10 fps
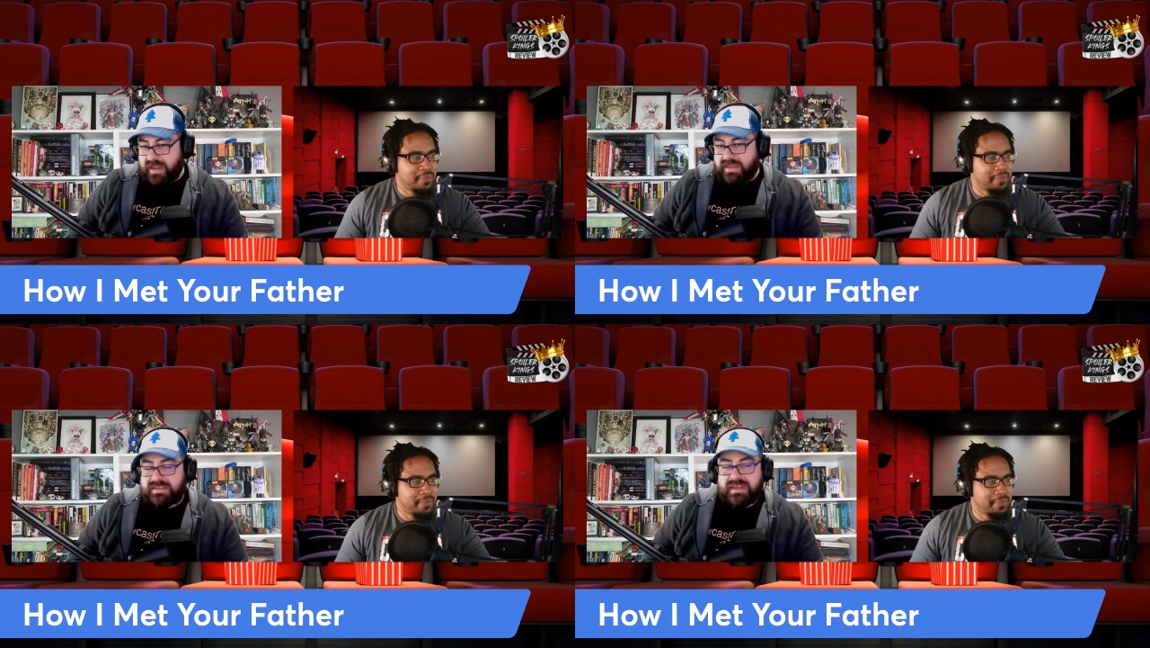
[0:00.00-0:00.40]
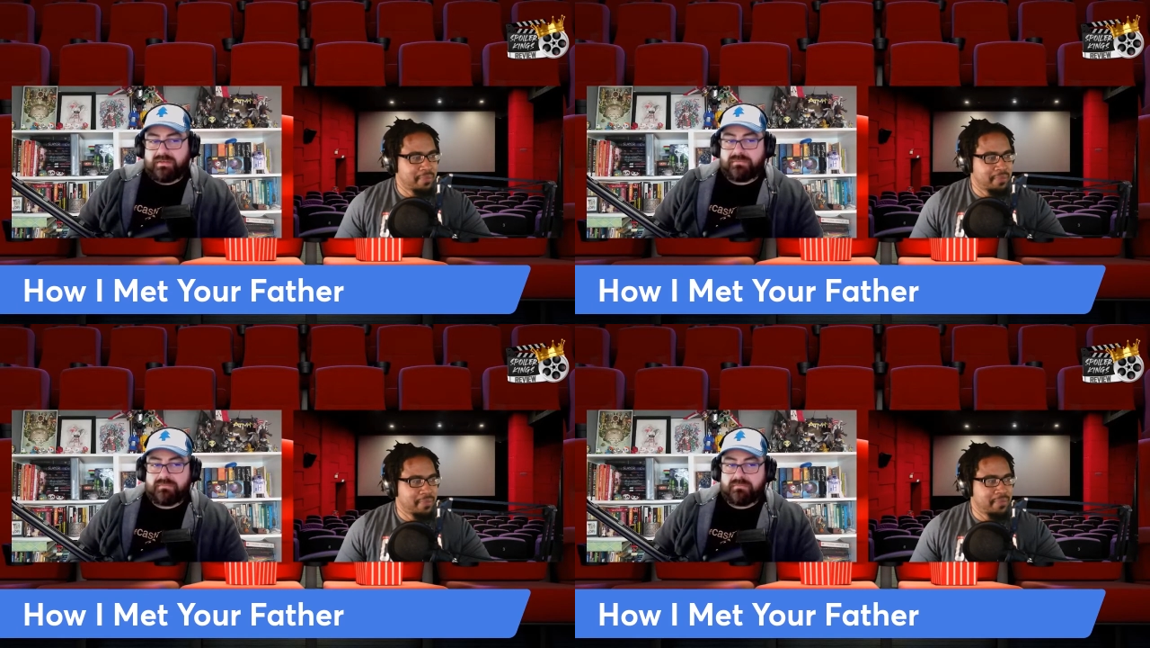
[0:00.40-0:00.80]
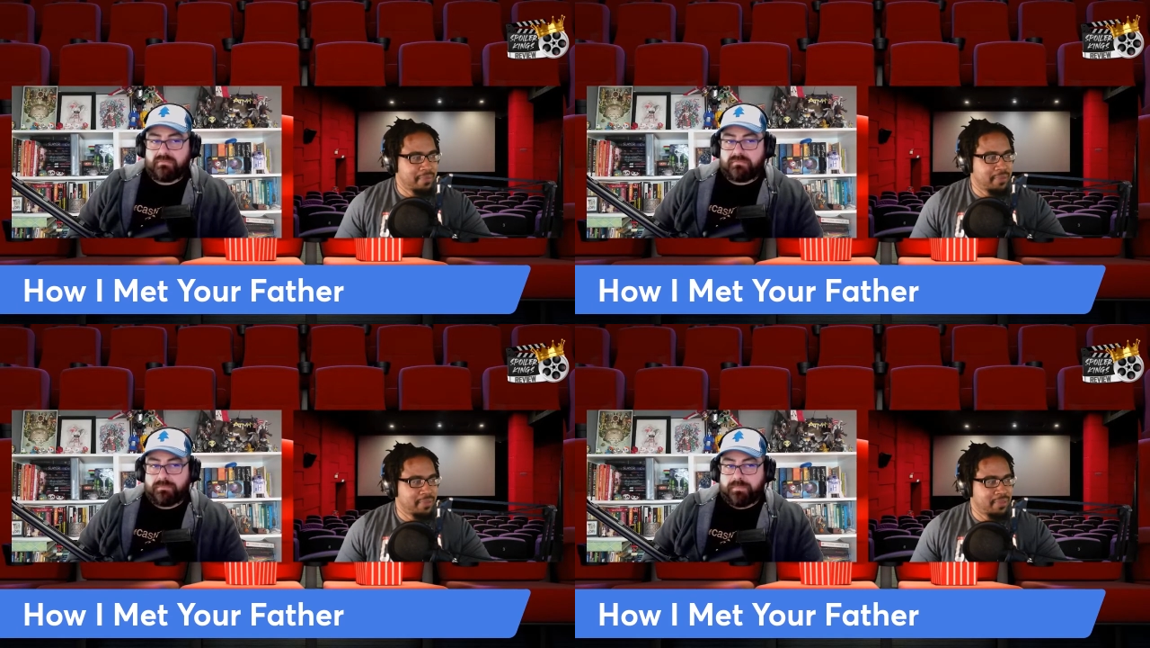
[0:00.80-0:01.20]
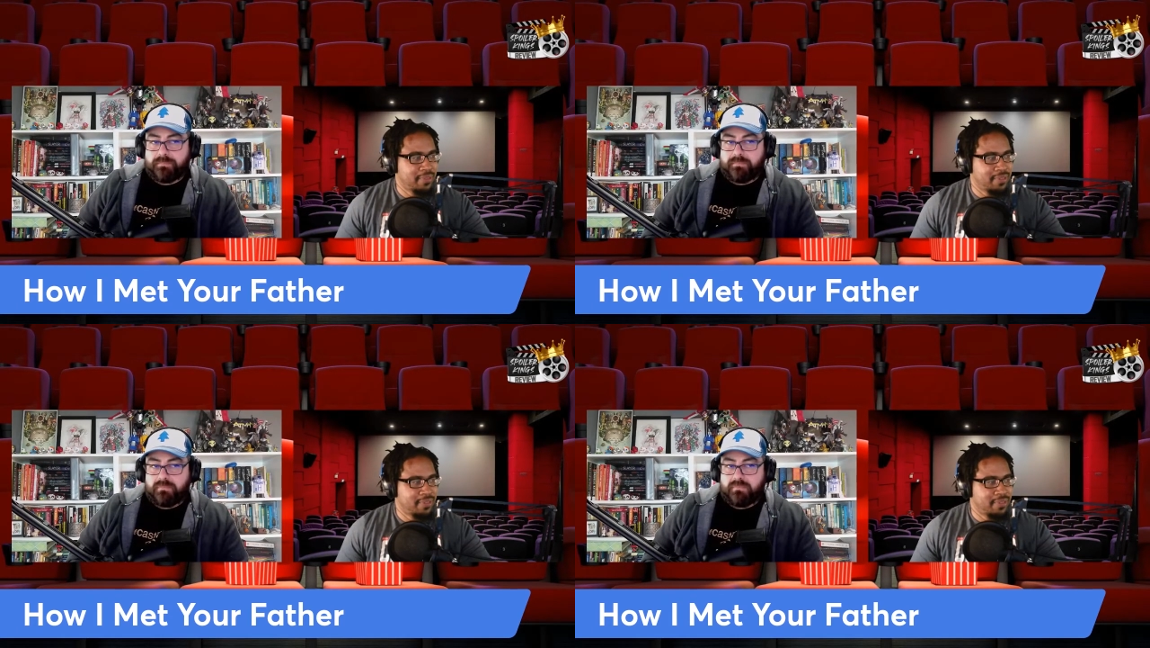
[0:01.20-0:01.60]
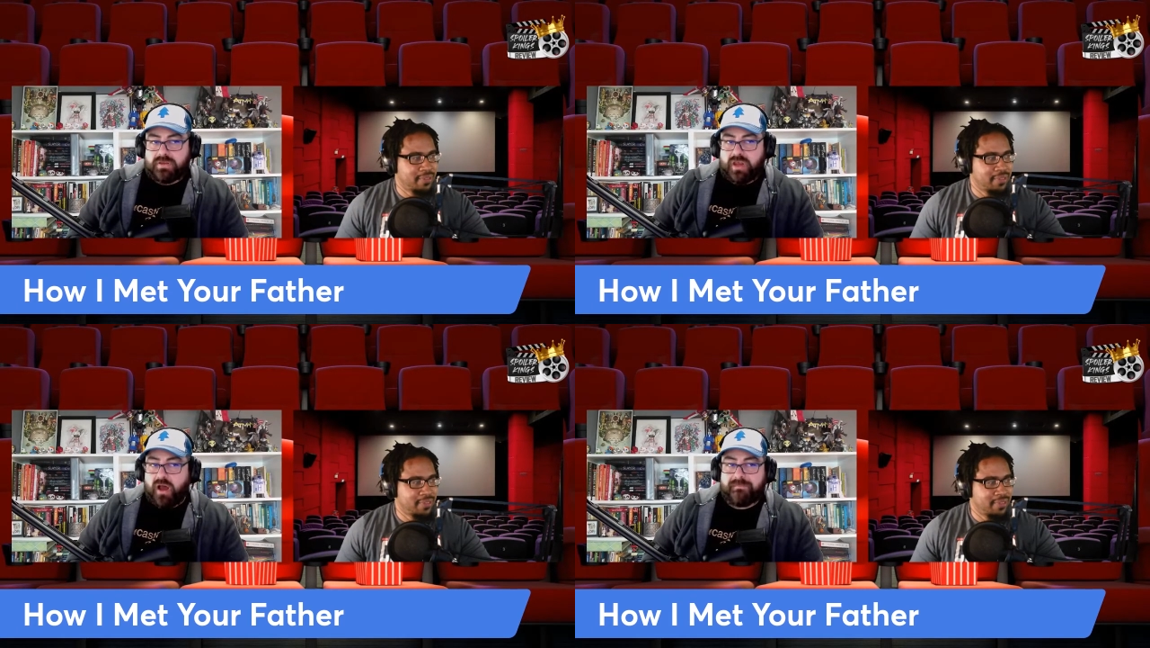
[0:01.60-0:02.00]
Speaker 1: It didn't.
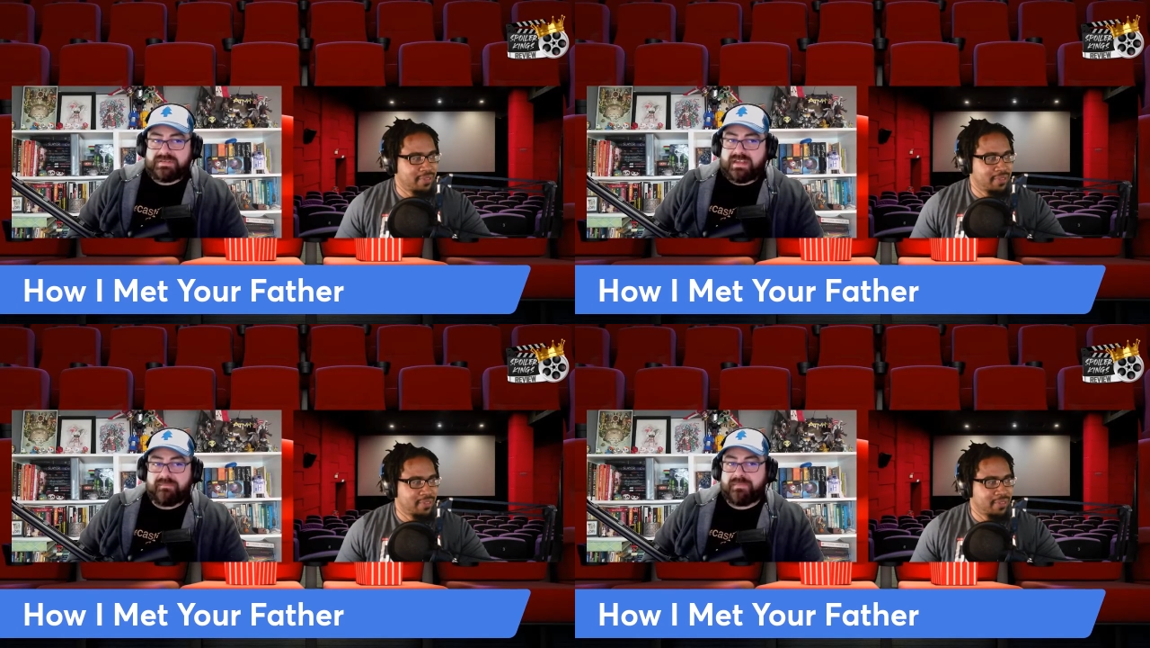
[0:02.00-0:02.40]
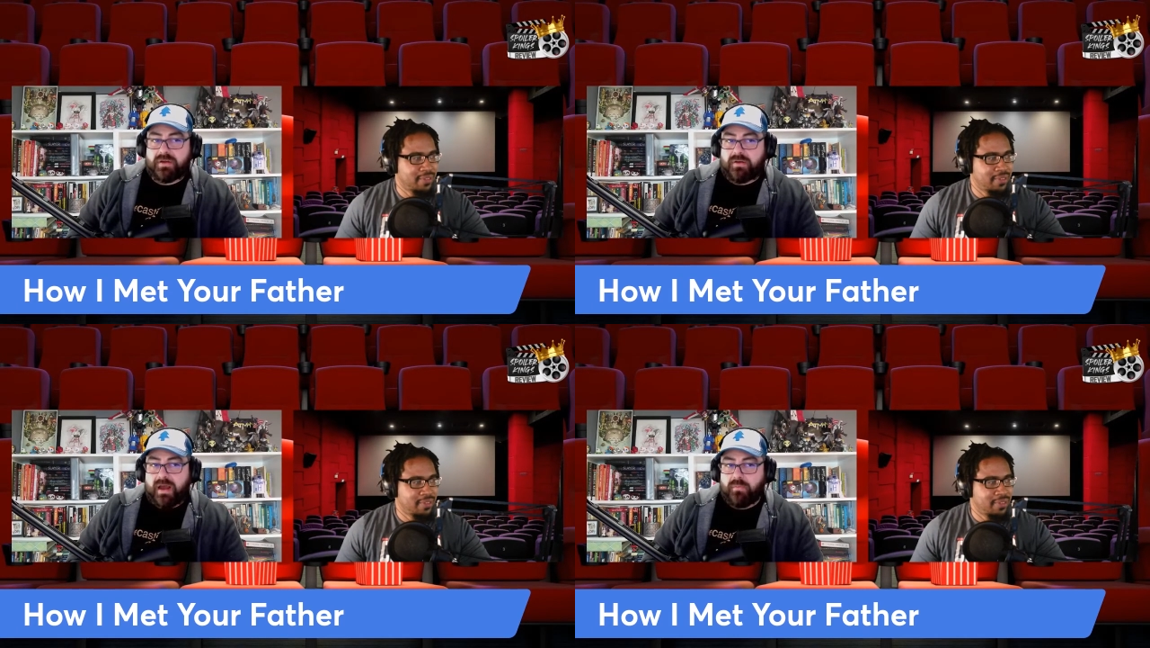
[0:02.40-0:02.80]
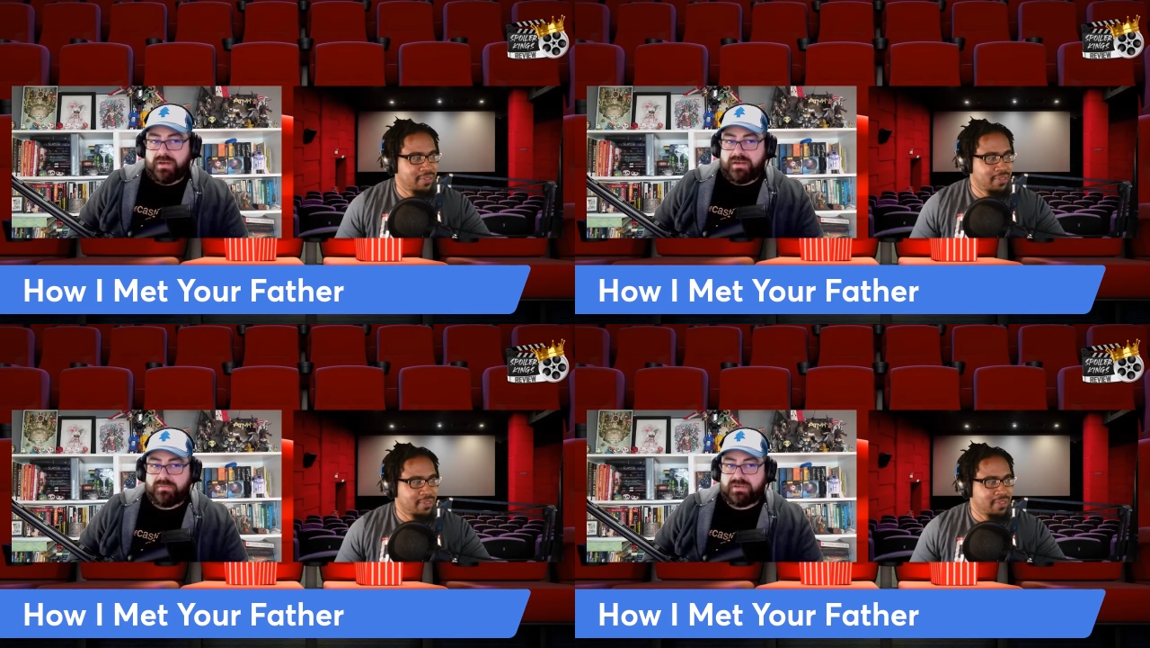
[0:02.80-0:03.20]
The Office didn't figure out what it